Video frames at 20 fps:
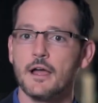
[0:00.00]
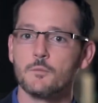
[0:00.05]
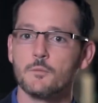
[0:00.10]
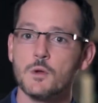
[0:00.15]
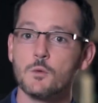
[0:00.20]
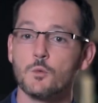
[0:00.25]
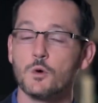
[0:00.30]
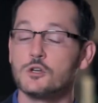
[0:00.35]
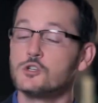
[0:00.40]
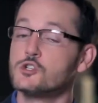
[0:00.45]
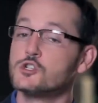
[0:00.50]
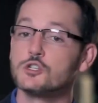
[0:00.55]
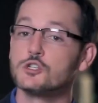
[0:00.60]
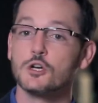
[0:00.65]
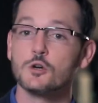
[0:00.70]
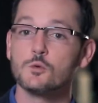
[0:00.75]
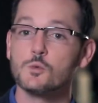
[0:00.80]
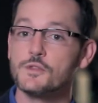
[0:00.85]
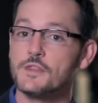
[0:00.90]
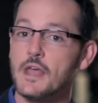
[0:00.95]
And we weren't
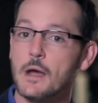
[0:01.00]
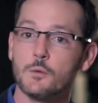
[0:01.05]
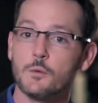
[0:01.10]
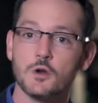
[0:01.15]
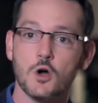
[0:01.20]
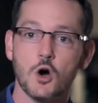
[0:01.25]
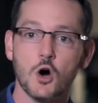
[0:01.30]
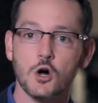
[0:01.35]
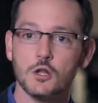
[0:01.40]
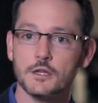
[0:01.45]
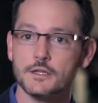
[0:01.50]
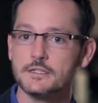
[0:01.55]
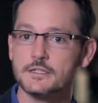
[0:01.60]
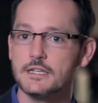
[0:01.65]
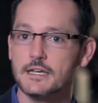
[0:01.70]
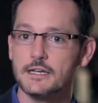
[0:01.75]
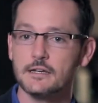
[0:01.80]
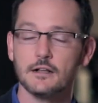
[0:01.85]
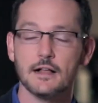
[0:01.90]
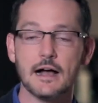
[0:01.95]
sure what that would all
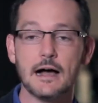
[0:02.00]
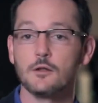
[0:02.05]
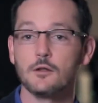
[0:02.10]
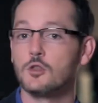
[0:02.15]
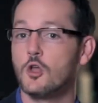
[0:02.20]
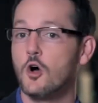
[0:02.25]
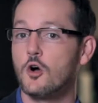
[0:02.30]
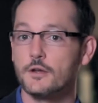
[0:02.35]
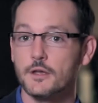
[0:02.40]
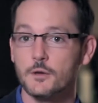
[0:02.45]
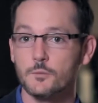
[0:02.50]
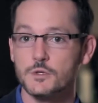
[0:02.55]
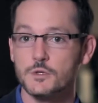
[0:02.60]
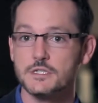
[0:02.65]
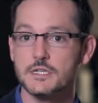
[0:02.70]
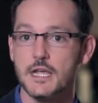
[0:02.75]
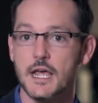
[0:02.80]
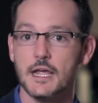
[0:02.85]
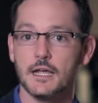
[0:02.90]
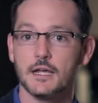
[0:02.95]
entail, how long it
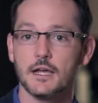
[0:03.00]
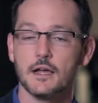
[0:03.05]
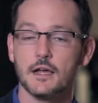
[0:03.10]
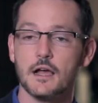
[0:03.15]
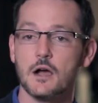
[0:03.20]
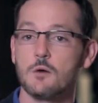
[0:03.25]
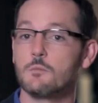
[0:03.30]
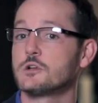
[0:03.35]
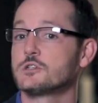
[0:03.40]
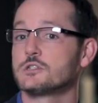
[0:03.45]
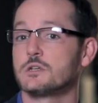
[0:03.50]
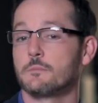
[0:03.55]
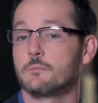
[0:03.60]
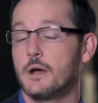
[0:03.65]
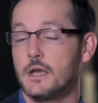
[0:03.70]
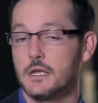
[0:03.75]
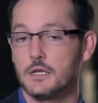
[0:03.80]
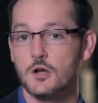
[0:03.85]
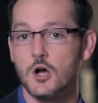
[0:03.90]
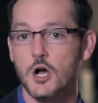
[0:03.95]
would take, how much it
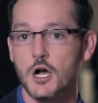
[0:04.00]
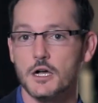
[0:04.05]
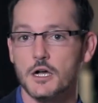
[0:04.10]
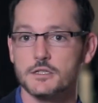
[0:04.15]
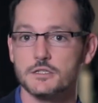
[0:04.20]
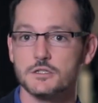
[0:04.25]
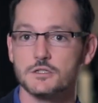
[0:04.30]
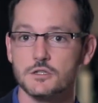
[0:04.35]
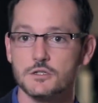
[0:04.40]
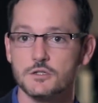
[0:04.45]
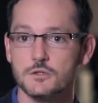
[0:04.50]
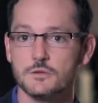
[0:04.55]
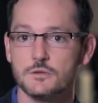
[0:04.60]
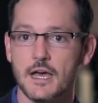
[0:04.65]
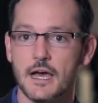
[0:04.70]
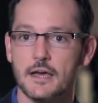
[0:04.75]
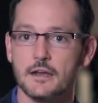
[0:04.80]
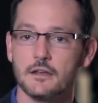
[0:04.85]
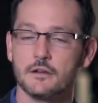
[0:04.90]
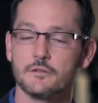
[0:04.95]
might cost to do
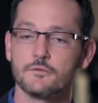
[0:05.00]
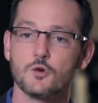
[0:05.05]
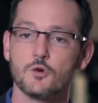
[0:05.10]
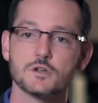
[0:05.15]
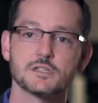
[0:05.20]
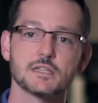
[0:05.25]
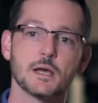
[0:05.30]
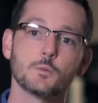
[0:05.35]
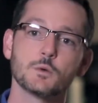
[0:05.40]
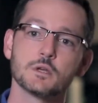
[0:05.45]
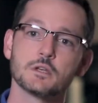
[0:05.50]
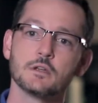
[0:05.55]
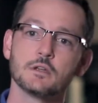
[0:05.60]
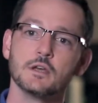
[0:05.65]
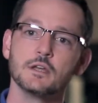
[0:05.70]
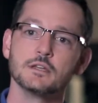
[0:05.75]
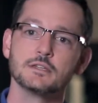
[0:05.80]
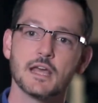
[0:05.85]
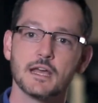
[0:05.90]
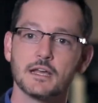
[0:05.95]
that. And of course that would
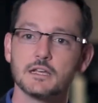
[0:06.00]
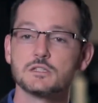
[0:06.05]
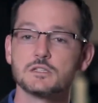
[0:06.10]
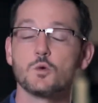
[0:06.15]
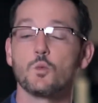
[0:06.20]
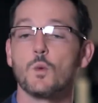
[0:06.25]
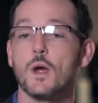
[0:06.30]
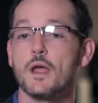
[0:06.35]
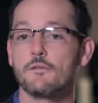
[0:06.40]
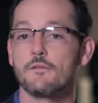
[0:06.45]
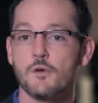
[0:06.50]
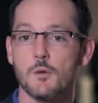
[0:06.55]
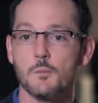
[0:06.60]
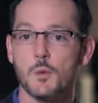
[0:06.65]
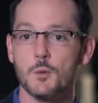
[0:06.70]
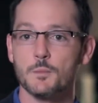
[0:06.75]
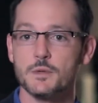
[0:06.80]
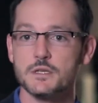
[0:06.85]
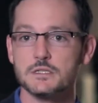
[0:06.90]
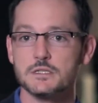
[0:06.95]
take us away from
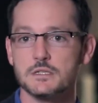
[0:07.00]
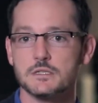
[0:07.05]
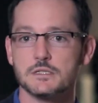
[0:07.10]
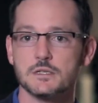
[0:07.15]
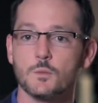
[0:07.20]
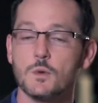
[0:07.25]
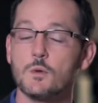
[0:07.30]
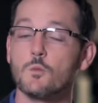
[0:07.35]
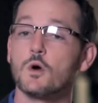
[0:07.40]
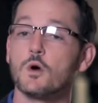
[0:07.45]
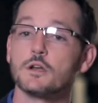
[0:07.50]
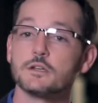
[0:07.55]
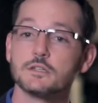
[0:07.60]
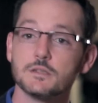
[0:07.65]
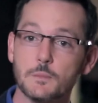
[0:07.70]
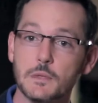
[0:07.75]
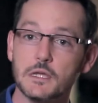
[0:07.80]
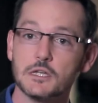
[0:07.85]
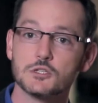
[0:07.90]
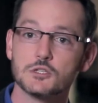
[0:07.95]
our business, and we wanted
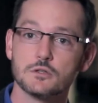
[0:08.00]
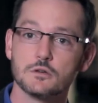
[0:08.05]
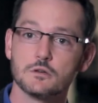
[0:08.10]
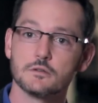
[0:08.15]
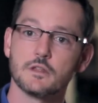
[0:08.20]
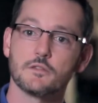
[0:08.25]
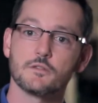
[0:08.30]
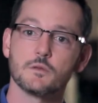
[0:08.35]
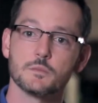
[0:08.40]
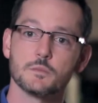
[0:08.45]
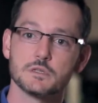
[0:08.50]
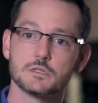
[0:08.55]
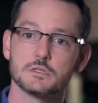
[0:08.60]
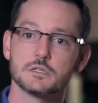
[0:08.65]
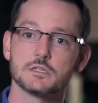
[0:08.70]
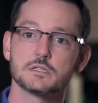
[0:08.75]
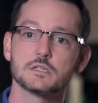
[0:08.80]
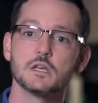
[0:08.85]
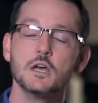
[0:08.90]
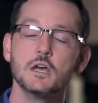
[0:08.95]
to make sure that the
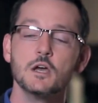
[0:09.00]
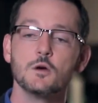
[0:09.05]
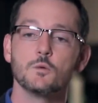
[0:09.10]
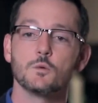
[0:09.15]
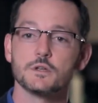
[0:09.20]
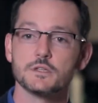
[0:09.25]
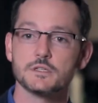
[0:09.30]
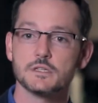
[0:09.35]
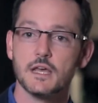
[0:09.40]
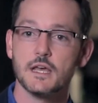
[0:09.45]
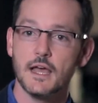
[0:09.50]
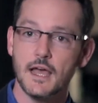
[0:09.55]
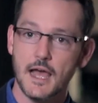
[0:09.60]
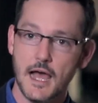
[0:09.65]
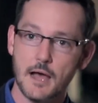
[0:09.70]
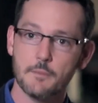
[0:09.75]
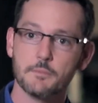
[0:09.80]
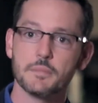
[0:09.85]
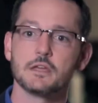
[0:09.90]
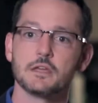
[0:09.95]
business was
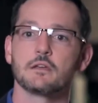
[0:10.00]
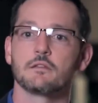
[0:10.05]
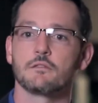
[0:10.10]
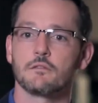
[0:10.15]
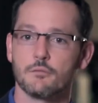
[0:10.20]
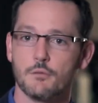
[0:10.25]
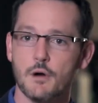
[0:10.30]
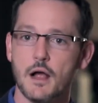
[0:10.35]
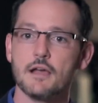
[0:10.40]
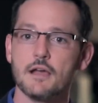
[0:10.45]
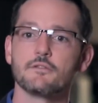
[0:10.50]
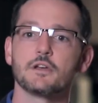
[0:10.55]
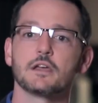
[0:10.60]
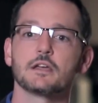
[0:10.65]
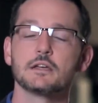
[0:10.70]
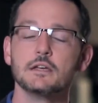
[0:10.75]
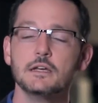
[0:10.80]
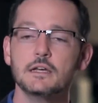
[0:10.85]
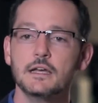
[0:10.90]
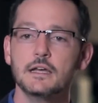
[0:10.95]
happy and
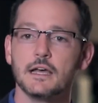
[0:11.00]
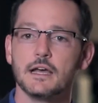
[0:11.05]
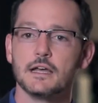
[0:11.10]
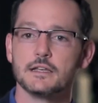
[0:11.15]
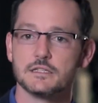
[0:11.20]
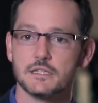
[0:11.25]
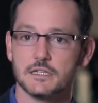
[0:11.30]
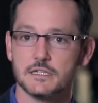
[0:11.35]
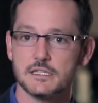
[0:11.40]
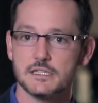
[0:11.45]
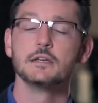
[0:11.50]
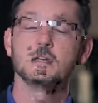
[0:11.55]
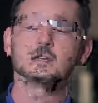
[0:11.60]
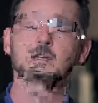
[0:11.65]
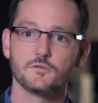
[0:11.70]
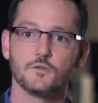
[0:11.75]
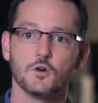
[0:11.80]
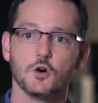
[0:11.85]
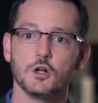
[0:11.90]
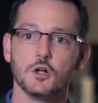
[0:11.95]
thriving and
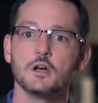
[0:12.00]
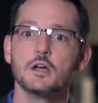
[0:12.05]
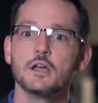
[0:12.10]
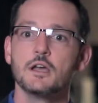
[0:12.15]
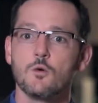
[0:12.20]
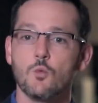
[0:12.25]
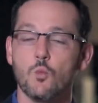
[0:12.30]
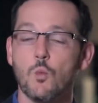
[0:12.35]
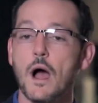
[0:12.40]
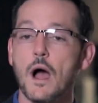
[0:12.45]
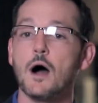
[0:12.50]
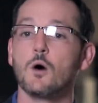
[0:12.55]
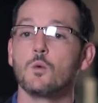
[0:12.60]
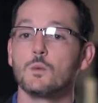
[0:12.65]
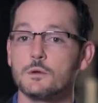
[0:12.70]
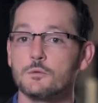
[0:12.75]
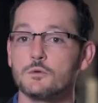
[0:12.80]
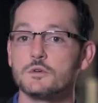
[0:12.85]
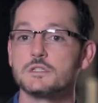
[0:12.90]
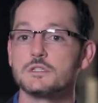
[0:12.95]
successful while
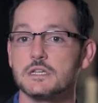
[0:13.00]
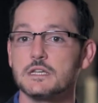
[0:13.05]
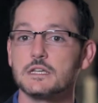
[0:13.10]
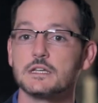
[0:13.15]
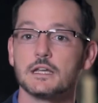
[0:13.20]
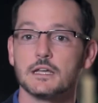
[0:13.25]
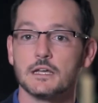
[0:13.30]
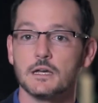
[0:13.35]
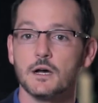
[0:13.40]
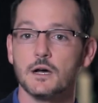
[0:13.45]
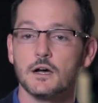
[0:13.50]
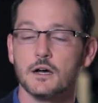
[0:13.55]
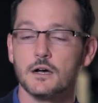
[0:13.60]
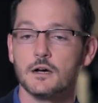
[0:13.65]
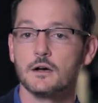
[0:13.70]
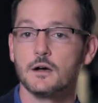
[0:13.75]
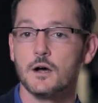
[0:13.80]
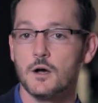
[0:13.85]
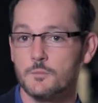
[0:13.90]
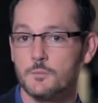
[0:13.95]
we were seeking
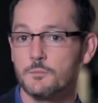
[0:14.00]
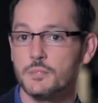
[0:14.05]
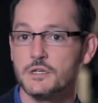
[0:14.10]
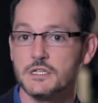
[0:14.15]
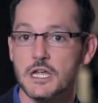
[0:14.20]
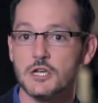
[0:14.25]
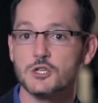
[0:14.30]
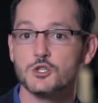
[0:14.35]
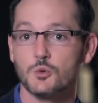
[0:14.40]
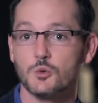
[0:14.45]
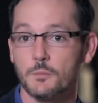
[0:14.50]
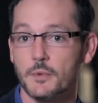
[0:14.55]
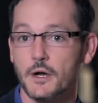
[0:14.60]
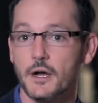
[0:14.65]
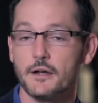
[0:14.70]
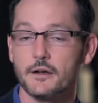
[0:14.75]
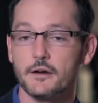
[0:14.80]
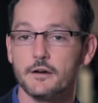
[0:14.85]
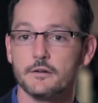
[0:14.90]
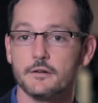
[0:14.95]
a potential
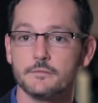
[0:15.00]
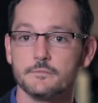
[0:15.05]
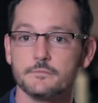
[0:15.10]
buyer.